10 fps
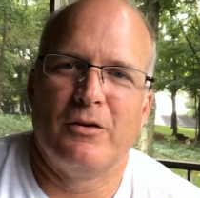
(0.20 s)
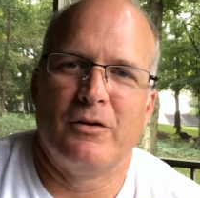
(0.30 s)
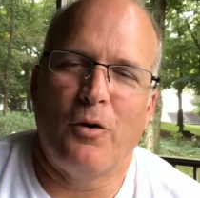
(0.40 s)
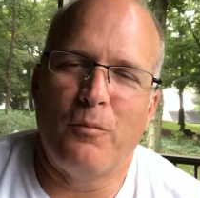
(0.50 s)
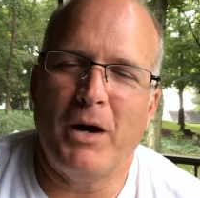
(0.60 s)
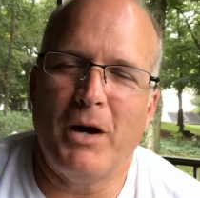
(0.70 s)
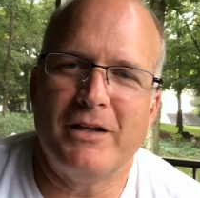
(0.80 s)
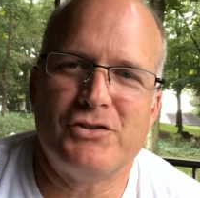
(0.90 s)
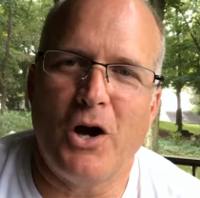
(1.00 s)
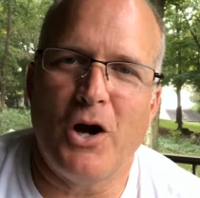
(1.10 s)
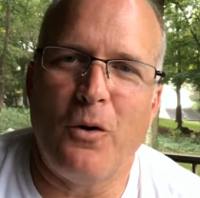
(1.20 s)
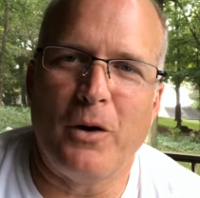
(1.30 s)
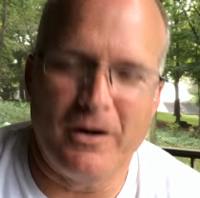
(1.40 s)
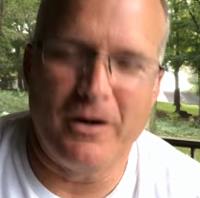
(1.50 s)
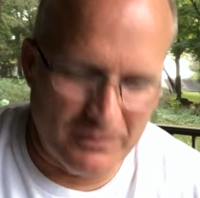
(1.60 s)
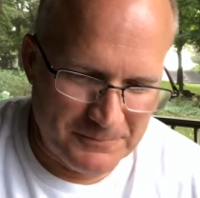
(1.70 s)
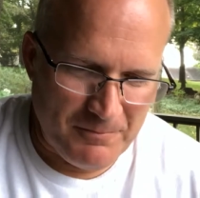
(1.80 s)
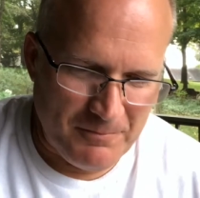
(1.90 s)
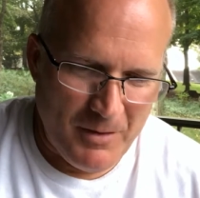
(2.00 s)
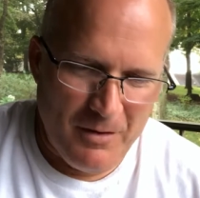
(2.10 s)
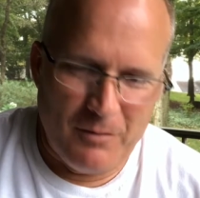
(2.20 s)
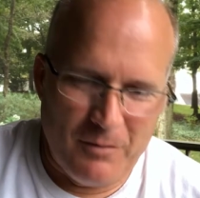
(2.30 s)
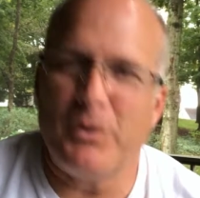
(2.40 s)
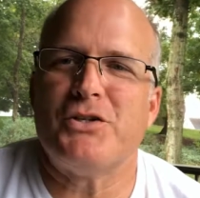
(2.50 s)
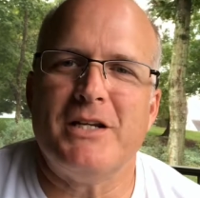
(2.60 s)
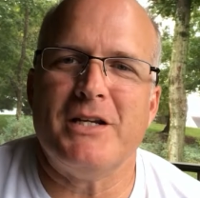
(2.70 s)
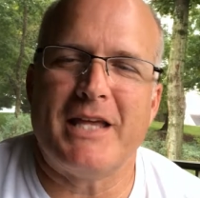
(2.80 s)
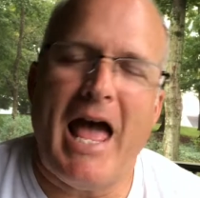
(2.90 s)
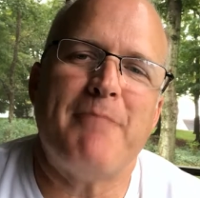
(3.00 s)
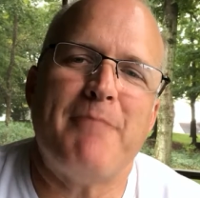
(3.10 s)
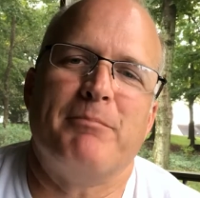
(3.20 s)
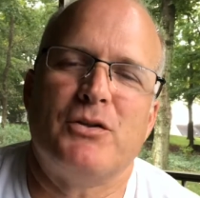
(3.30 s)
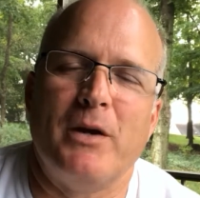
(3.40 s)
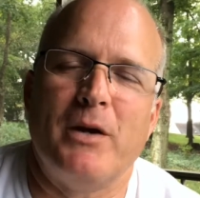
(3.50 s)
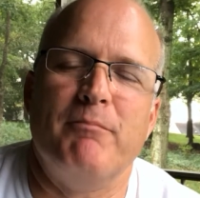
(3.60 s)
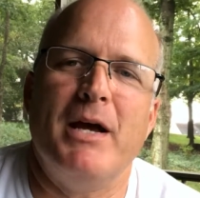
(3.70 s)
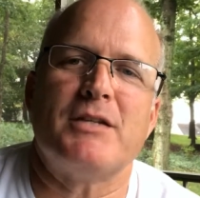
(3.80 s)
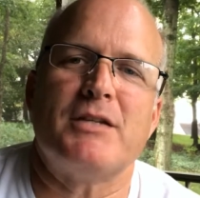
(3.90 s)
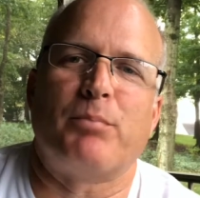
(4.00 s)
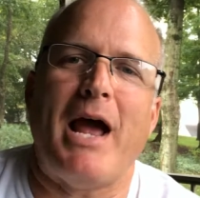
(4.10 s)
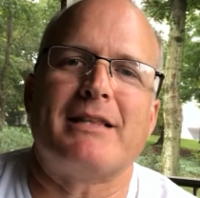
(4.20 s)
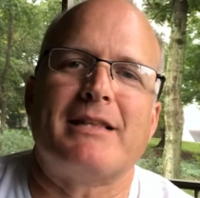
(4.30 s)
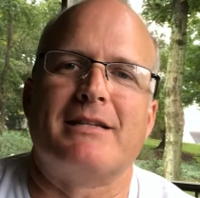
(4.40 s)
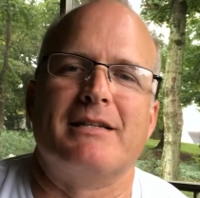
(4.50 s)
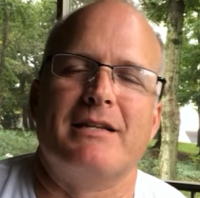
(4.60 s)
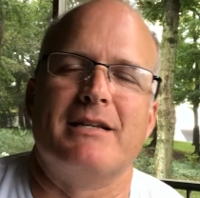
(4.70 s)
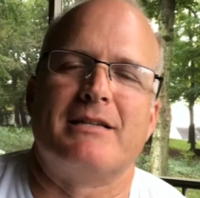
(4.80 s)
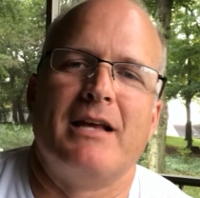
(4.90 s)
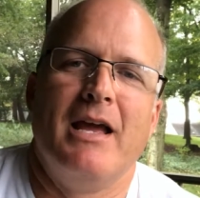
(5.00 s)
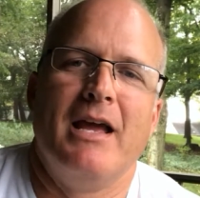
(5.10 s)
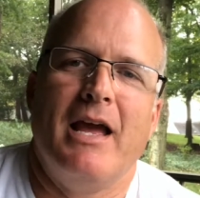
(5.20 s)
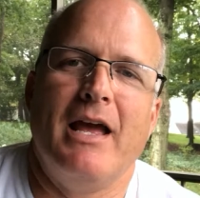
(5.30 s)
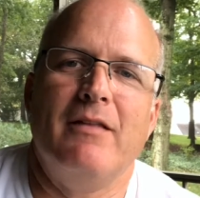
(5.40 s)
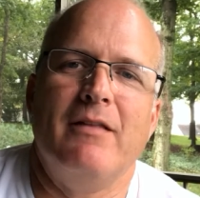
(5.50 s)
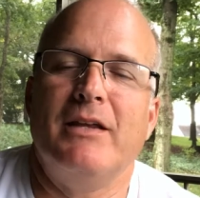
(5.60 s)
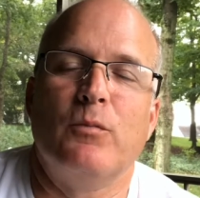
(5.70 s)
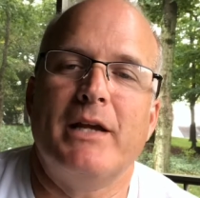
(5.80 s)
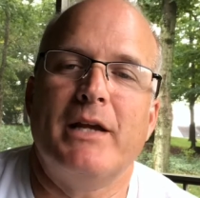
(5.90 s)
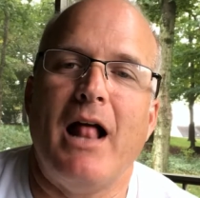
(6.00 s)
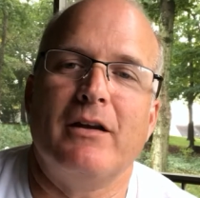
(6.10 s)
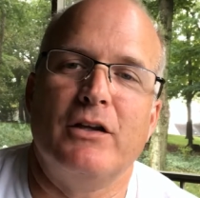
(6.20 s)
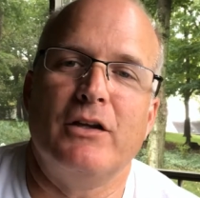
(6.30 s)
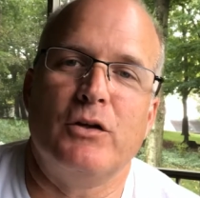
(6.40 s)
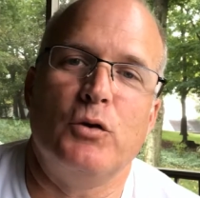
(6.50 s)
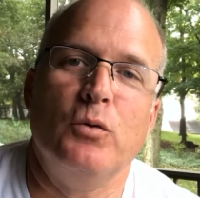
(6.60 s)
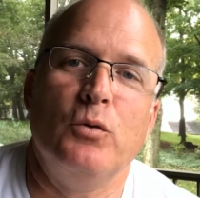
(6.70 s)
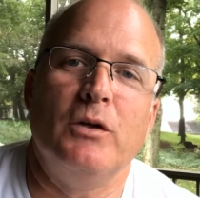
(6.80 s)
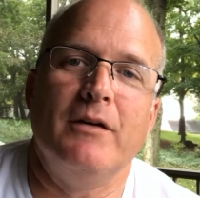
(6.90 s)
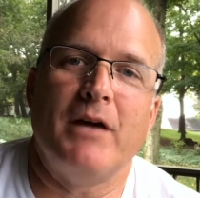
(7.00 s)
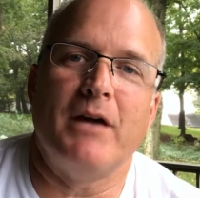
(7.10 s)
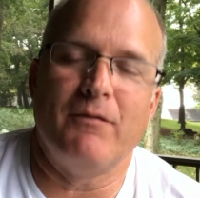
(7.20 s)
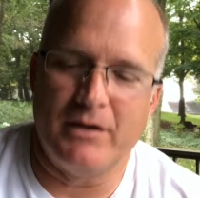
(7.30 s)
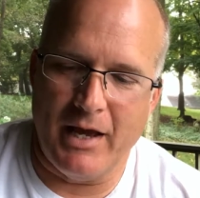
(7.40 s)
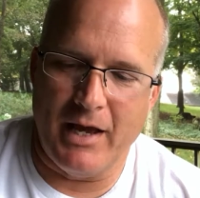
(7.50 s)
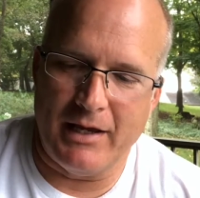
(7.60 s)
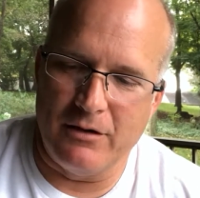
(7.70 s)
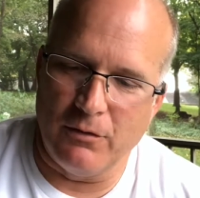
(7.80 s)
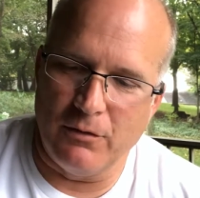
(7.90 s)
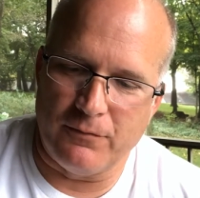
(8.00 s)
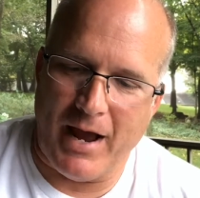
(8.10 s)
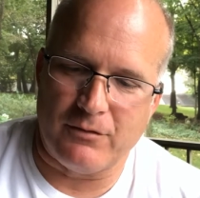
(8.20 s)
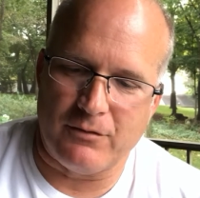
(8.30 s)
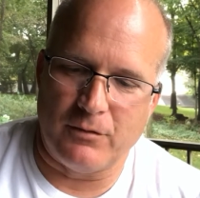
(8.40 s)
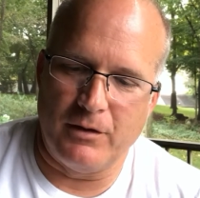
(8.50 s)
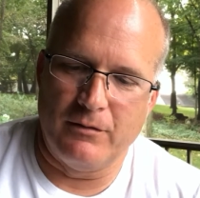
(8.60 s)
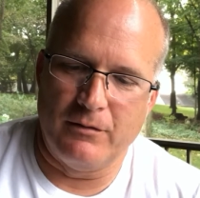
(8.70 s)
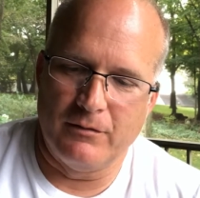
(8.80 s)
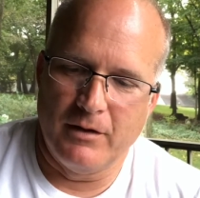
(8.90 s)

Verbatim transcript: your old buddy Joe here, bridging the gap between best practices and the reality that you live every day in your factory,